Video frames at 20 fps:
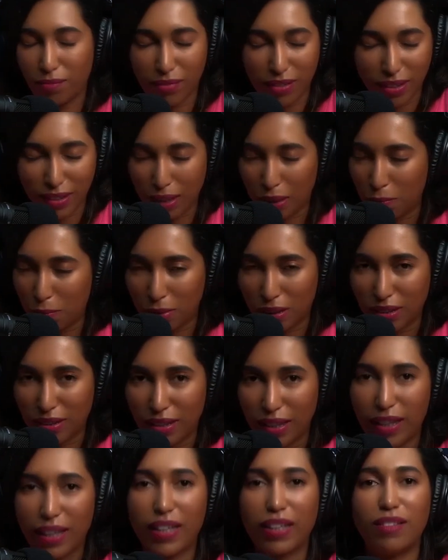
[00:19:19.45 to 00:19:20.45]
same
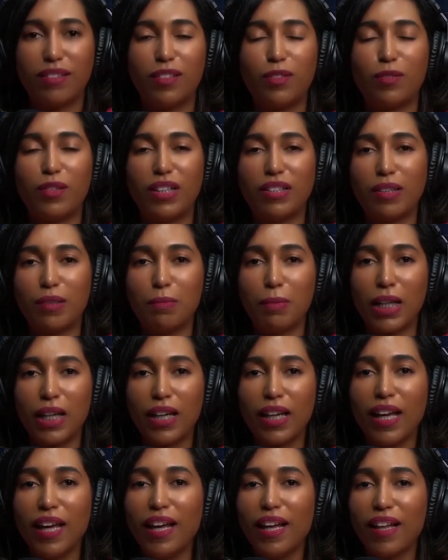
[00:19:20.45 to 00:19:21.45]
mistake as the
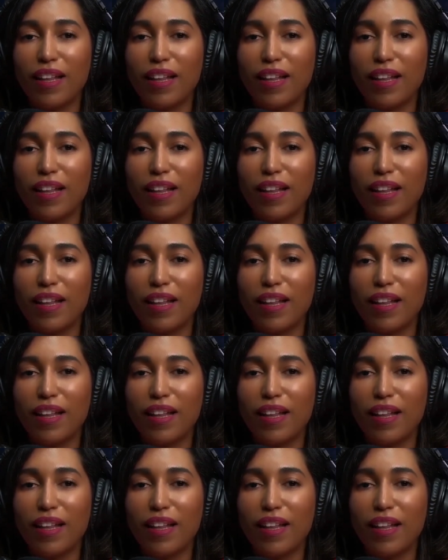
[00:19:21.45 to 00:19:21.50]
resume.